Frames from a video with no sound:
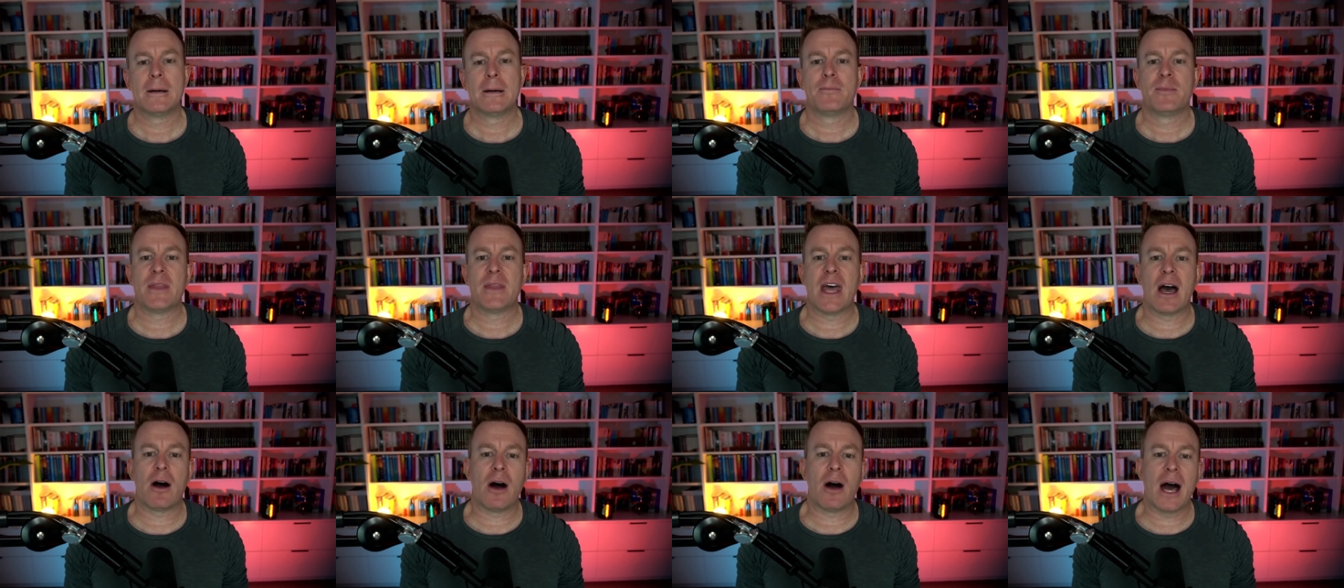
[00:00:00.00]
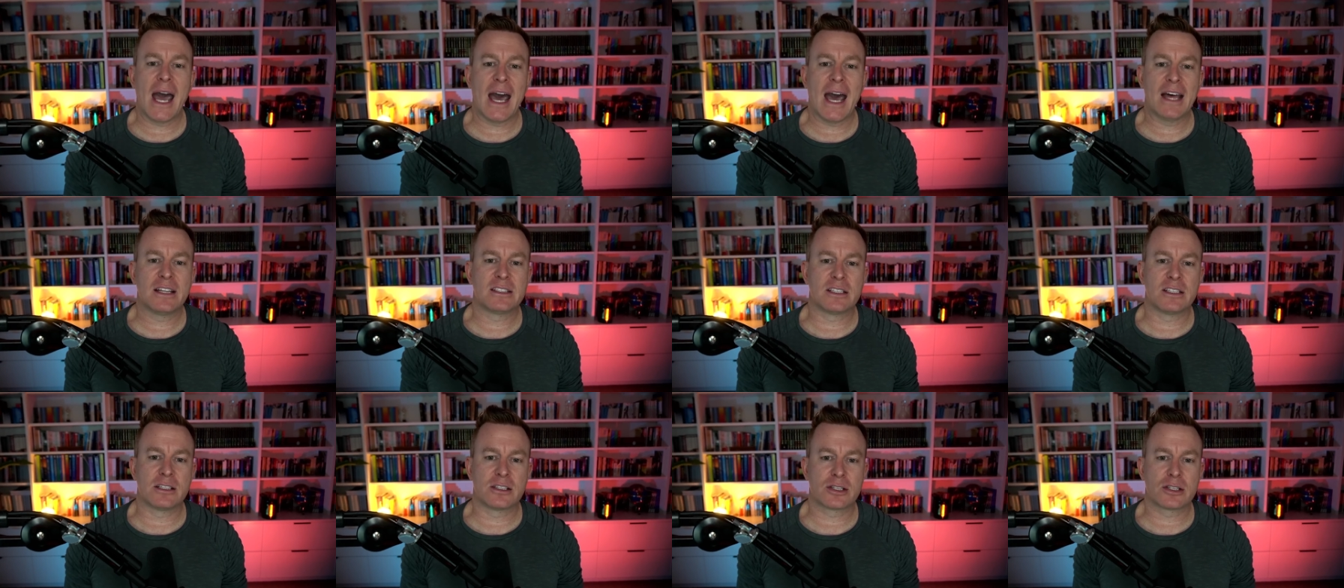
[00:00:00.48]
Now, I had
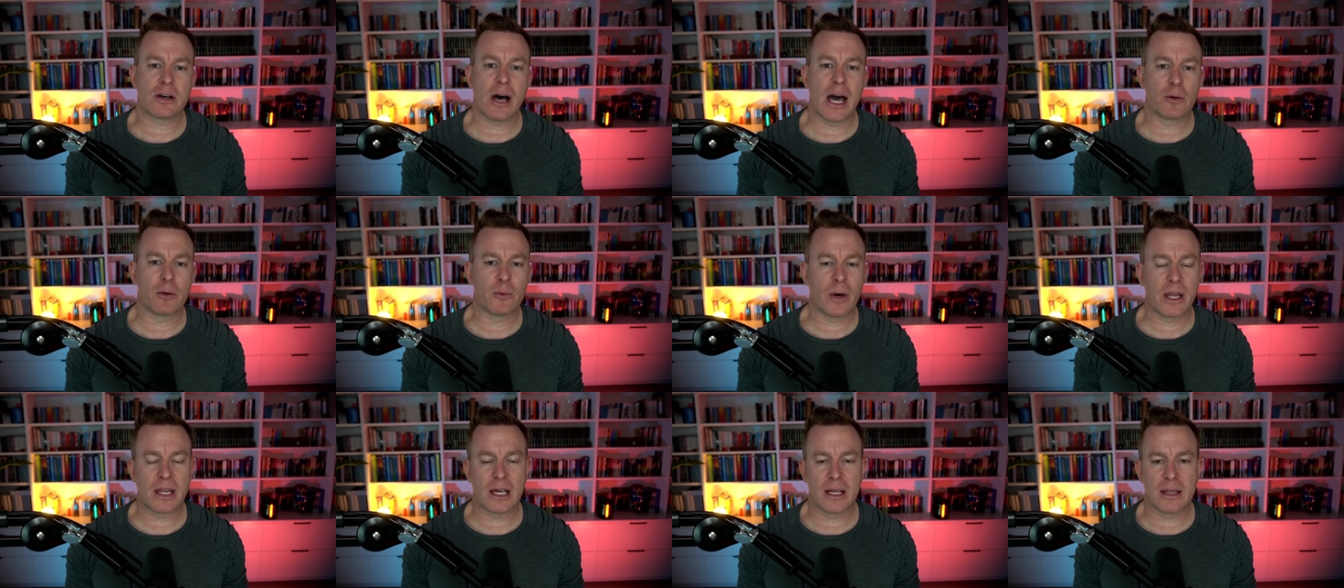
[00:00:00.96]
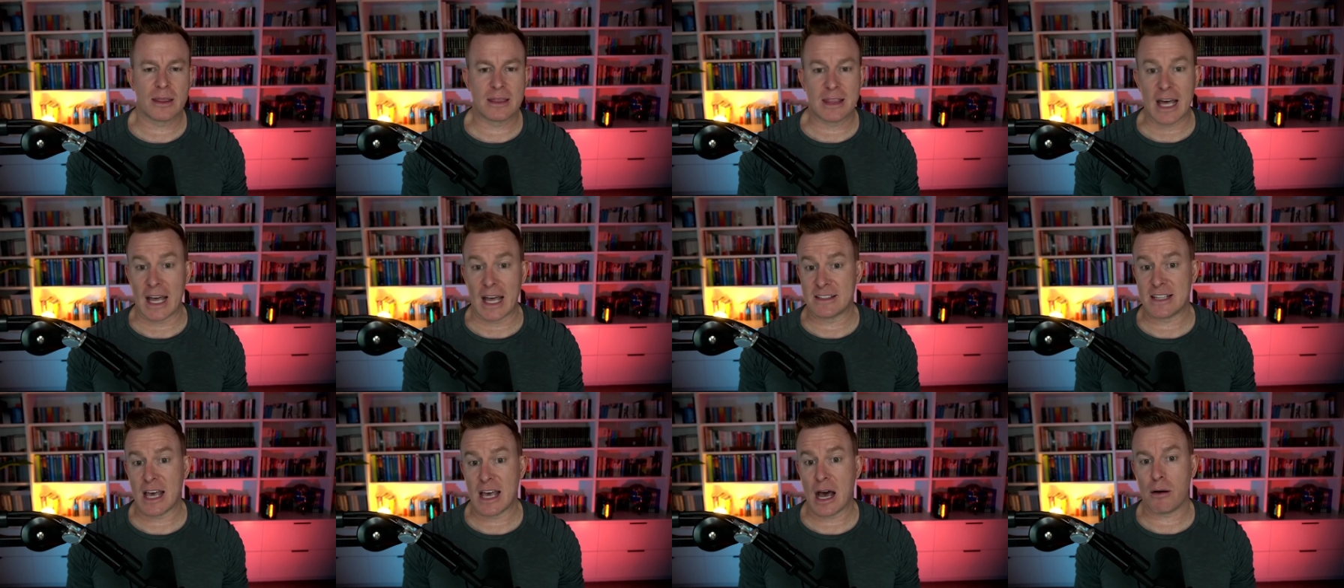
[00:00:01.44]
to decide whether
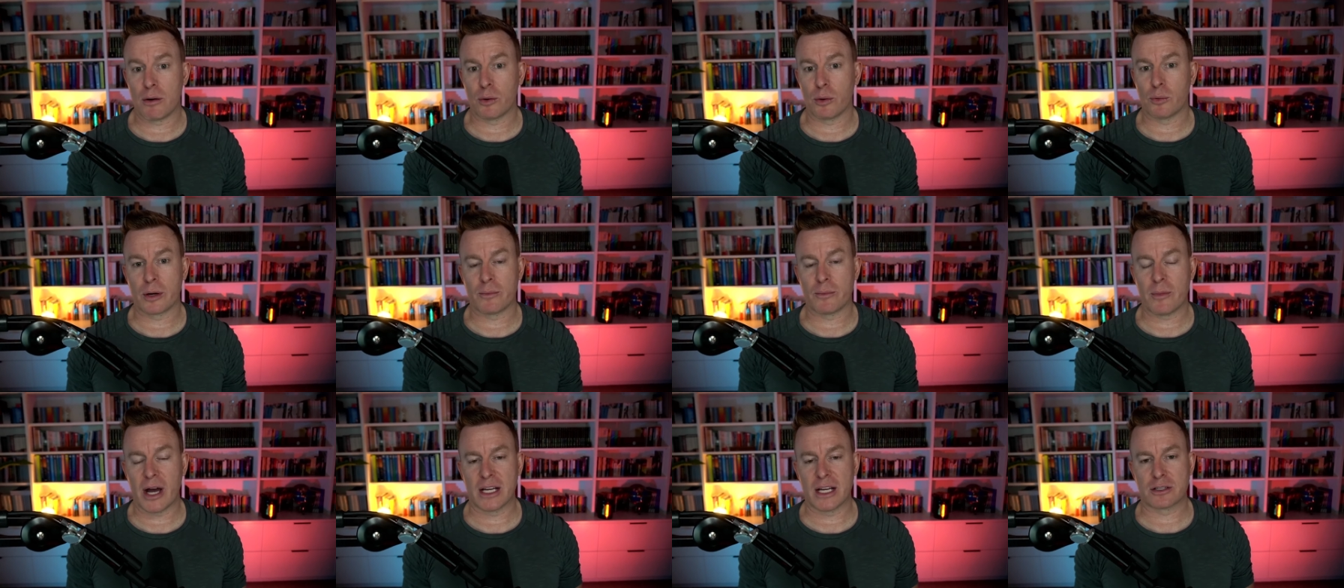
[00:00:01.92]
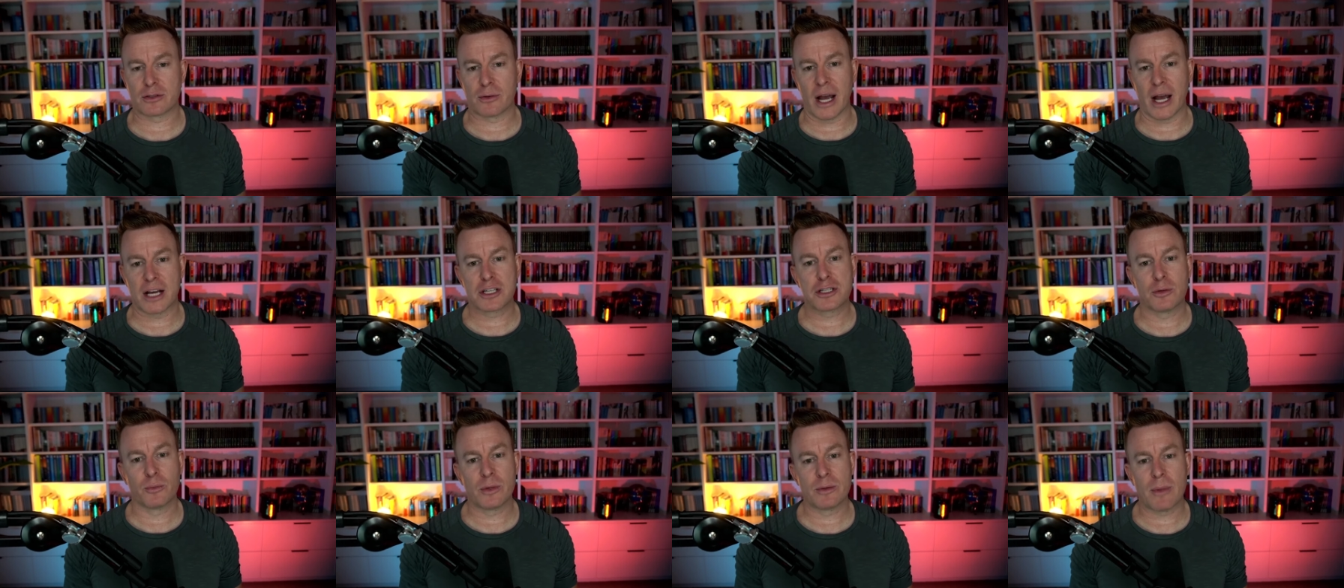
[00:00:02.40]
that's how I wanted my
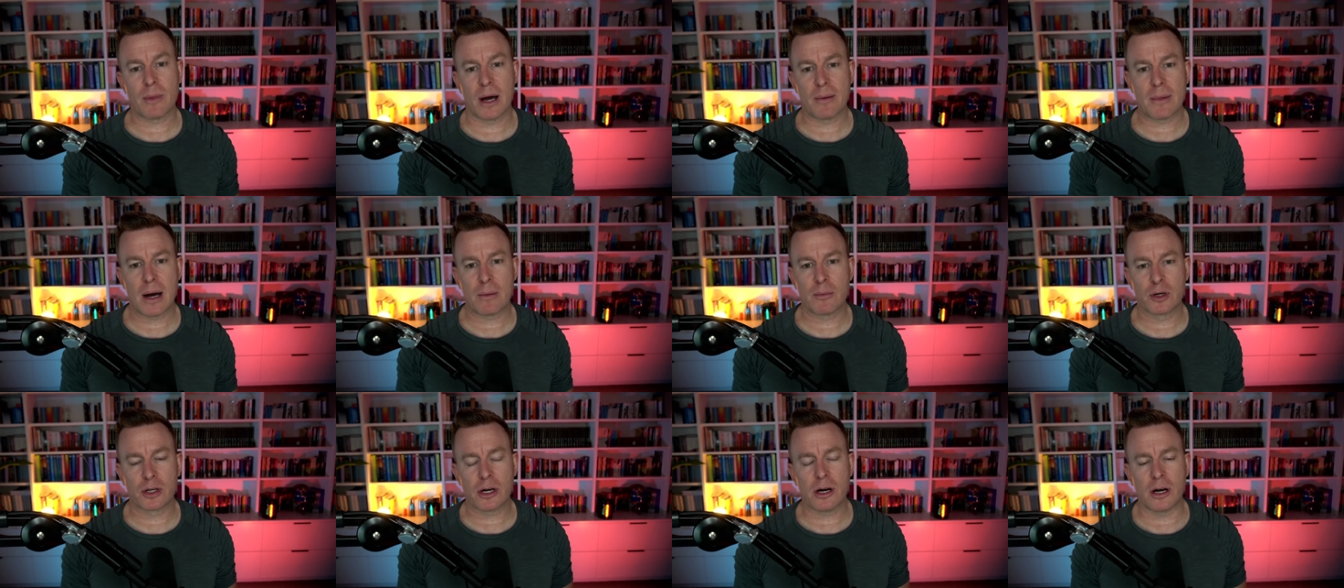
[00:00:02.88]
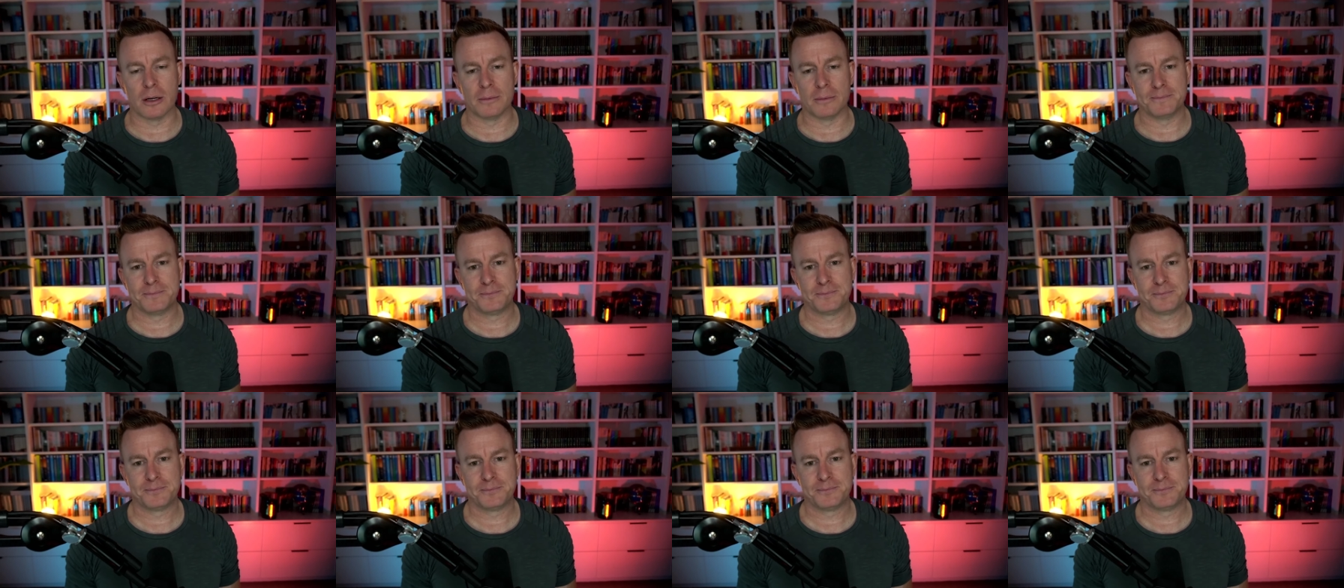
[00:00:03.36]
interaction with my mum or not.